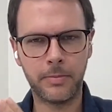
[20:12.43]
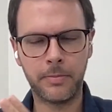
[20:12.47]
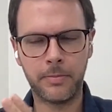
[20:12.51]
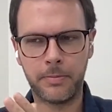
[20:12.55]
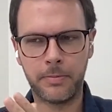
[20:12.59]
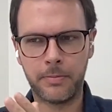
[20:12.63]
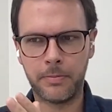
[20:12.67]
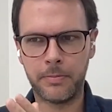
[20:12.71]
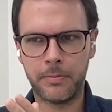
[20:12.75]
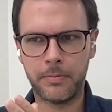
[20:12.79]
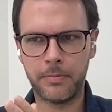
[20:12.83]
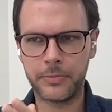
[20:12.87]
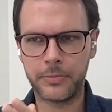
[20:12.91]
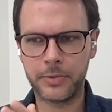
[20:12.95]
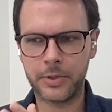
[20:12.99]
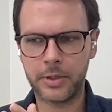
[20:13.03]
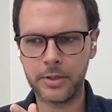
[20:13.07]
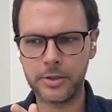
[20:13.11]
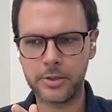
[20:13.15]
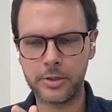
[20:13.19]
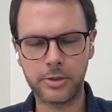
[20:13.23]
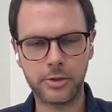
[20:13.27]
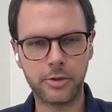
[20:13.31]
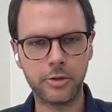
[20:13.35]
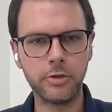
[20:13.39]
the
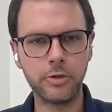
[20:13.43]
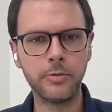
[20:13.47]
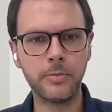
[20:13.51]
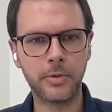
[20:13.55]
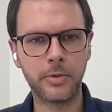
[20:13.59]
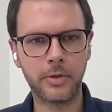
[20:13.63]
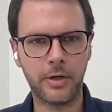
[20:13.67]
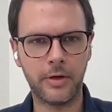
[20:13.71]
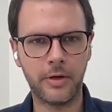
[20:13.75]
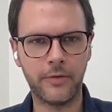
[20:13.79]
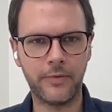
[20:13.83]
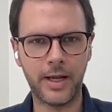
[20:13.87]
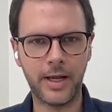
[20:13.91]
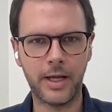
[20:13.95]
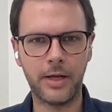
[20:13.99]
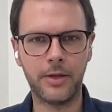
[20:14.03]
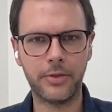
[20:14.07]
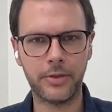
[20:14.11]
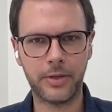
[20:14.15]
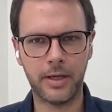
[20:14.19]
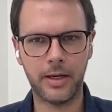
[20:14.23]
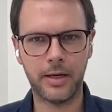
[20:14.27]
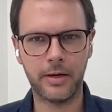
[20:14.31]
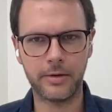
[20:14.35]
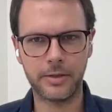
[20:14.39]
consumer of
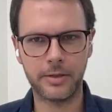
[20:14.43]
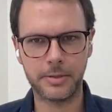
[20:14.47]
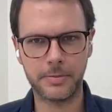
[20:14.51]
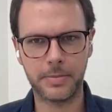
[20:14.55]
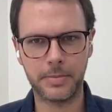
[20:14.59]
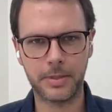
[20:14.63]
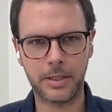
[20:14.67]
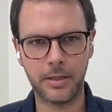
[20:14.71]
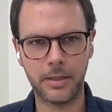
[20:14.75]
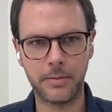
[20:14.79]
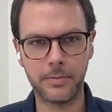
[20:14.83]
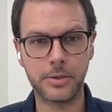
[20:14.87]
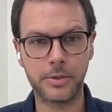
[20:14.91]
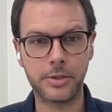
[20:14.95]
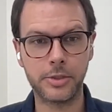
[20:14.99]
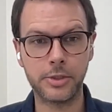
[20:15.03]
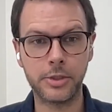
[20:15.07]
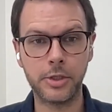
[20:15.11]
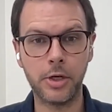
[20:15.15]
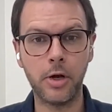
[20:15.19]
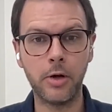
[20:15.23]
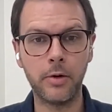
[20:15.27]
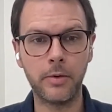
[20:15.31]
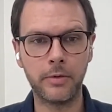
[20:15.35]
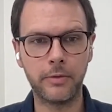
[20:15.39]
healthcare has become
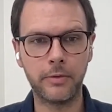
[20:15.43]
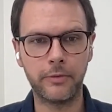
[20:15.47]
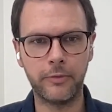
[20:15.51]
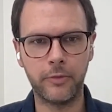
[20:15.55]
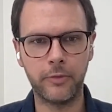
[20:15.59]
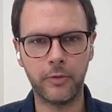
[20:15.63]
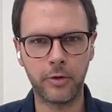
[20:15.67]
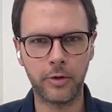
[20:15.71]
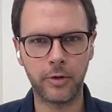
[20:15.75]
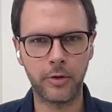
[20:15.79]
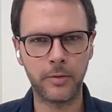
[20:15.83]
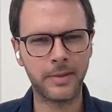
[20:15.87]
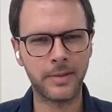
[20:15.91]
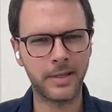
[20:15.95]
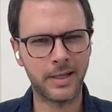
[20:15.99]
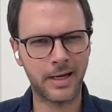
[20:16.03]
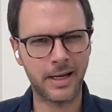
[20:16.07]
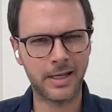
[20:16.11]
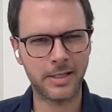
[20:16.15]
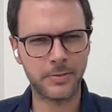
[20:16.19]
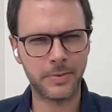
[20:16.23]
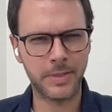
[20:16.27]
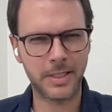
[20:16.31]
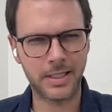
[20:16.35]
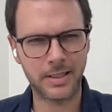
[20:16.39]
so informed.
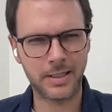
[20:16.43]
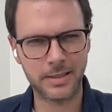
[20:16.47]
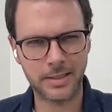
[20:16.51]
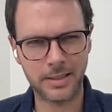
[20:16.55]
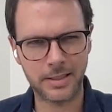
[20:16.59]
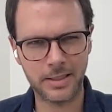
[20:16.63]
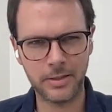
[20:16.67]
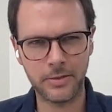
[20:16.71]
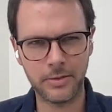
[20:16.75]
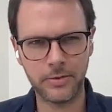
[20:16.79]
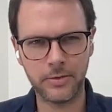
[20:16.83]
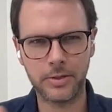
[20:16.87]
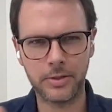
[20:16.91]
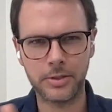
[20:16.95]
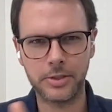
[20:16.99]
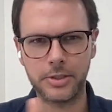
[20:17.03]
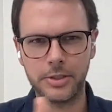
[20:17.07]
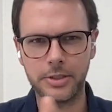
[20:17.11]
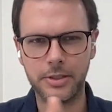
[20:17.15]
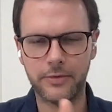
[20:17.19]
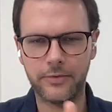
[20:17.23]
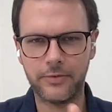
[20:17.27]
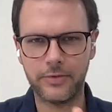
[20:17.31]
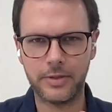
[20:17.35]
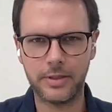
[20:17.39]
And as we continue to
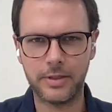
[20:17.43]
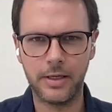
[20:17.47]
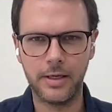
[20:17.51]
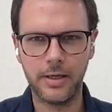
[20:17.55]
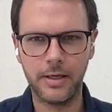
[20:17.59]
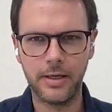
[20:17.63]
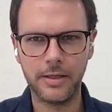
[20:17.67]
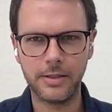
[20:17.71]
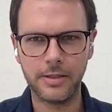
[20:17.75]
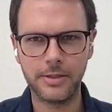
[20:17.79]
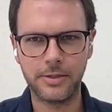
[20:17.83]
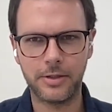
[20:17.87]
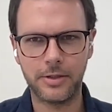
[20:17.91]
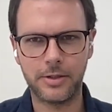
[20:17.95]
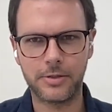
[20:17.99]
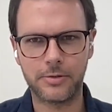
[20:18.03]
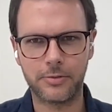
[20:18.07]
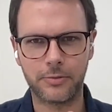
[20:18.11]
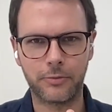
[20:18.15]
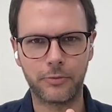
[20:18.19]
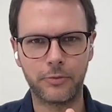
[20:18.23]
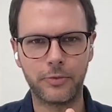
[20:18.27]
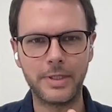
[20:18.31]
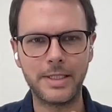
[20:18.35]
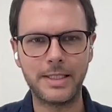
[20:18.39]
shift to
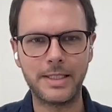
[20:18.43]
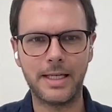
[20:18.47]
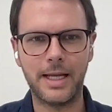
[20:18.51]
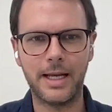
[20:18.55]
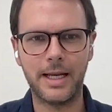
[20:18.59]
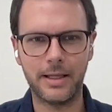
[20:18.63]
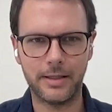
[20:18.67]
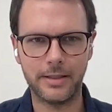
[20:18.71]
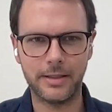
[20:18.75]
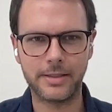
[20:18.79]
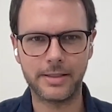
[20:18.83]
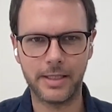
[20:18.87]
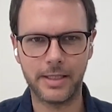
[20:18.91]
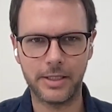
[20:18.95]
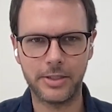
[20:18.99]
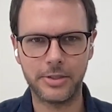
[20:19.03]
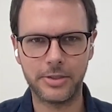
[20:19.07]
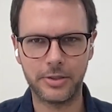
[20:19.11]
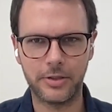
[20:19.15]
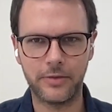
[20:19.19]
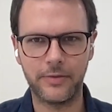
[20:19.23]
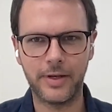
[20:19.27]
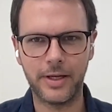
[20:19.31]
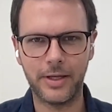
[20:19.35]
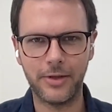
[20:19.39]
this
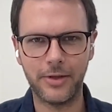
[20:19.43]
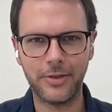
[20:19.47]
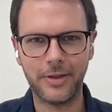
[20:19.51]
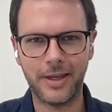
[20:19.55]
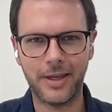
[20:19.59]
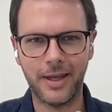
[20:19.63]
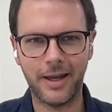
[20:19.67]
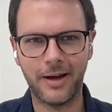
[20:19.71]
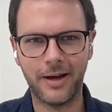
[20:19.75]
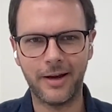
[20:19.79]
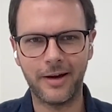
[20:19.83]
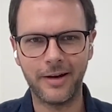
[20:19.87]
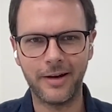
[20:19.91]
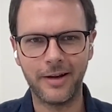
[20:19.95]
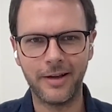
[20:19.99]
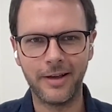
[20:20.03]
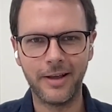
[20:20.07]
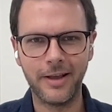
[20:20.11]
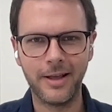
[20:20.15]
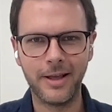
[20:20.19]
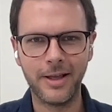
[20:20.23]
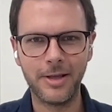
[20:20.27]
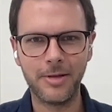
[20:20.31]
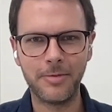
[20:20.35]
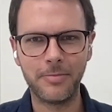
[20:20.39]
retailization of healthcare,